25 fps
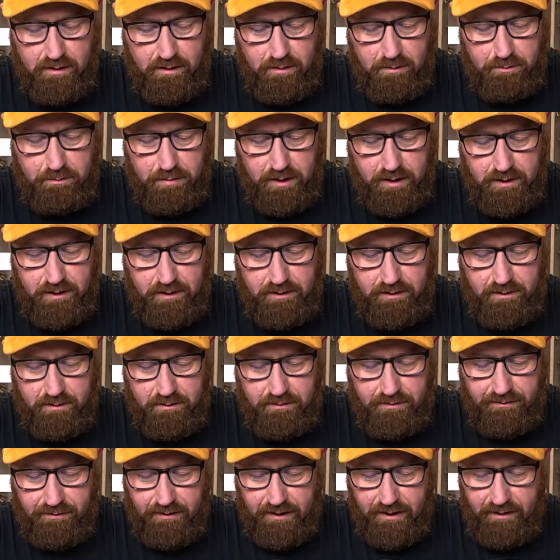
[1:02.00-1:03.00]

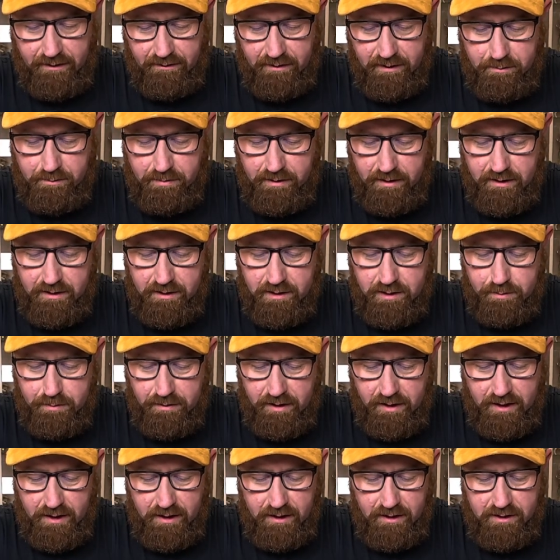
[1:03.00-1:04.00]
blued firing pin
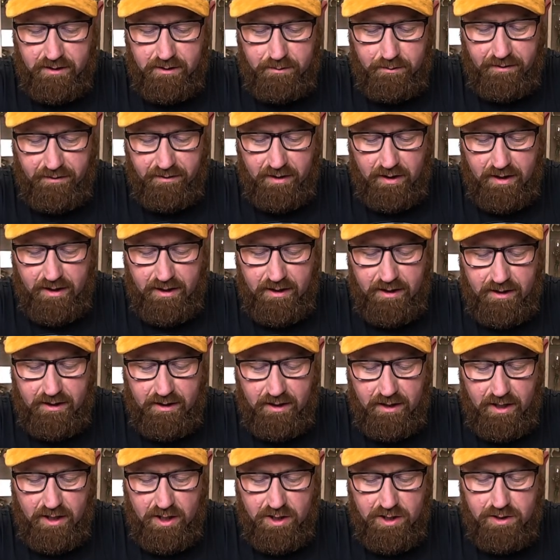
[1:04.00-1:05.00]
springs. So we've got
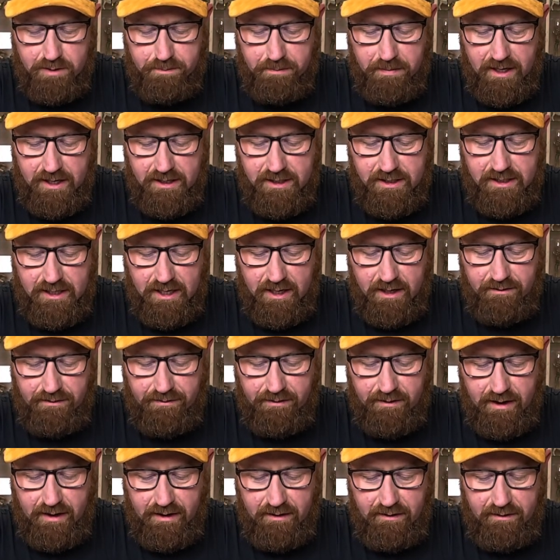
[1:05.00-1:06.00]
a spare set of
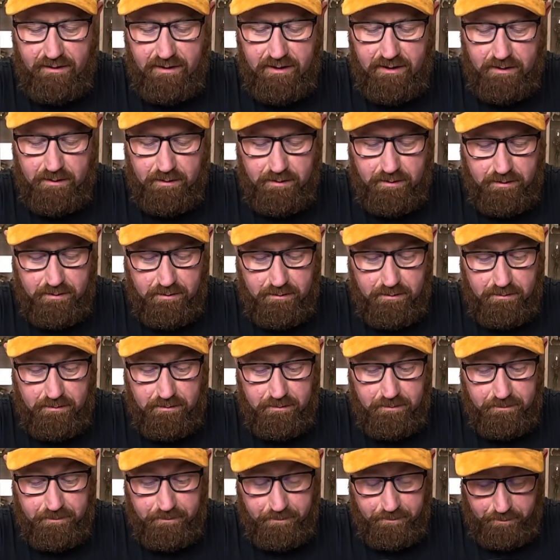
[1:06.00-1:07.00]
firing
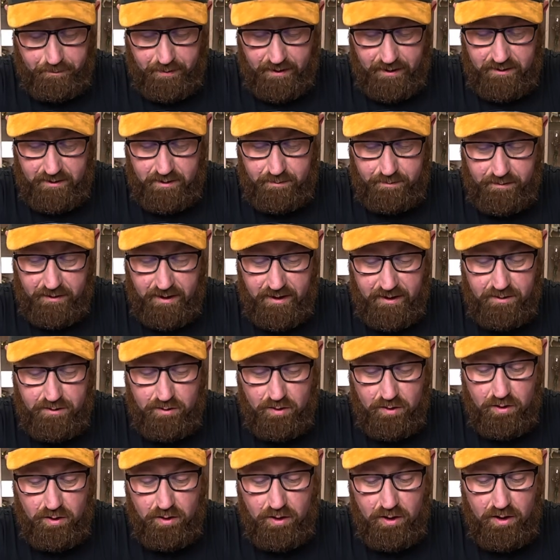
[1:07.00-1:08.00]
pin springs
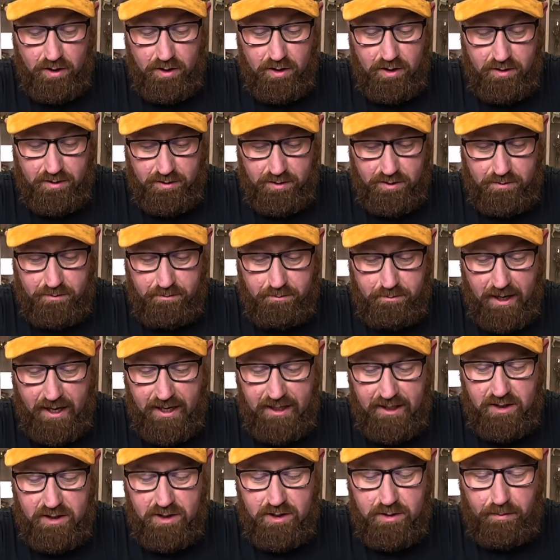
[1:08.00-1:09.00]
or
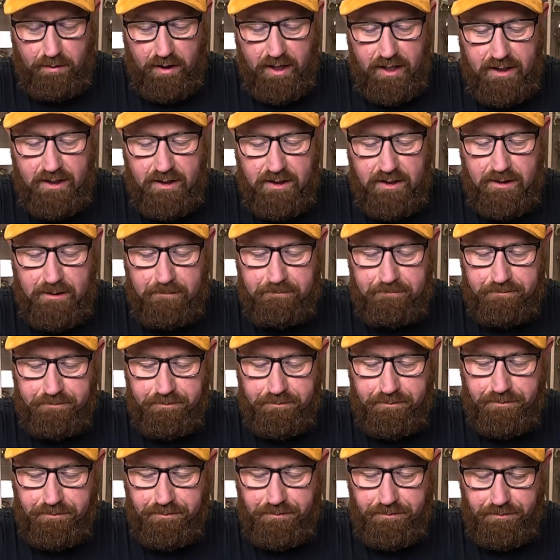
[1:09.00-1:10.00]
main springs.
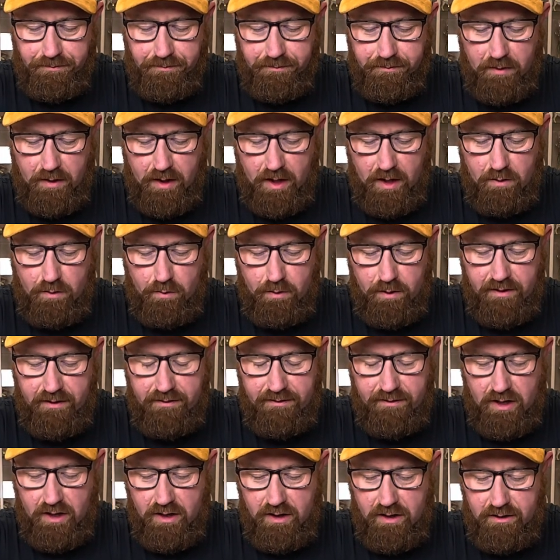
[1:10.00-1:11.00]

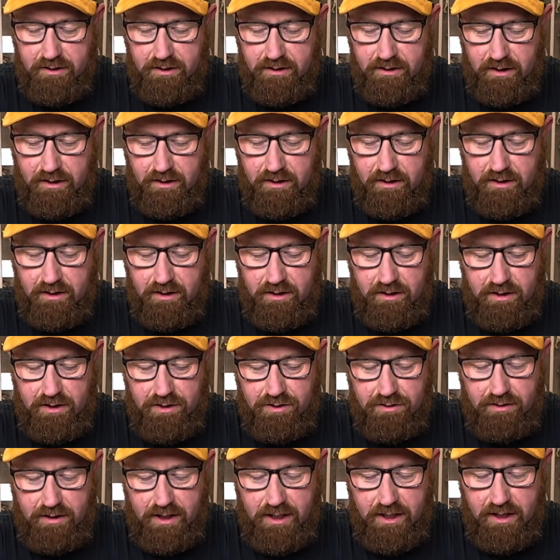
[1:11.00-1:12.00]
We've got the
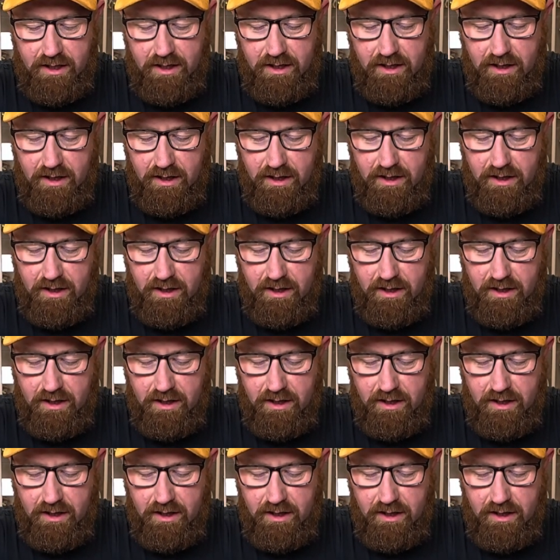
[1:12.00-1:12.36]
trigger,